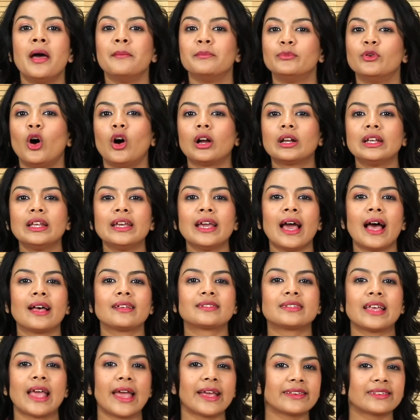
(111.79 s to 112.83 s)
Broccoli
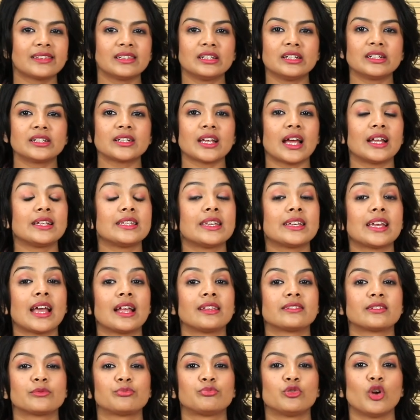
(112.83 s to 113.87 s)
has excellent
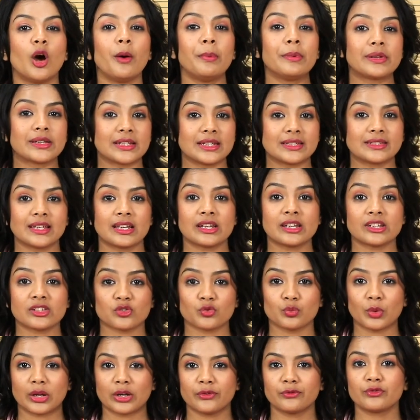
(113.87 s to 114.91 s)
anti-cancer properties and is
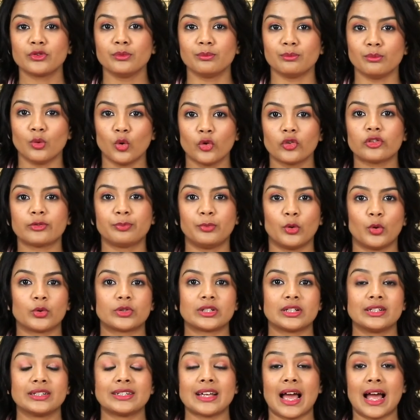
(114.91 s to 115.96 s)
one of the most
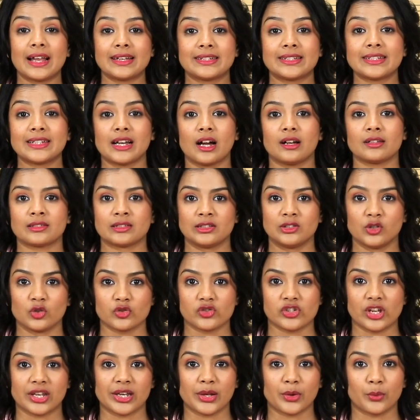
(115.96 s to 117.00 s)
potent
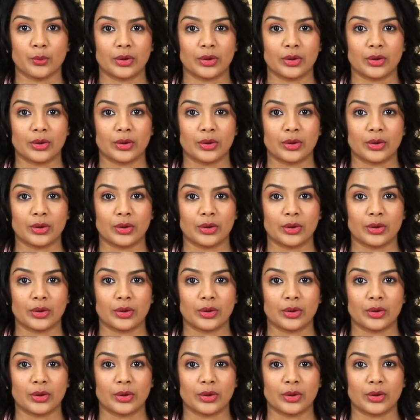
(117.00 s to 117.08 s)
anti-carcinogenic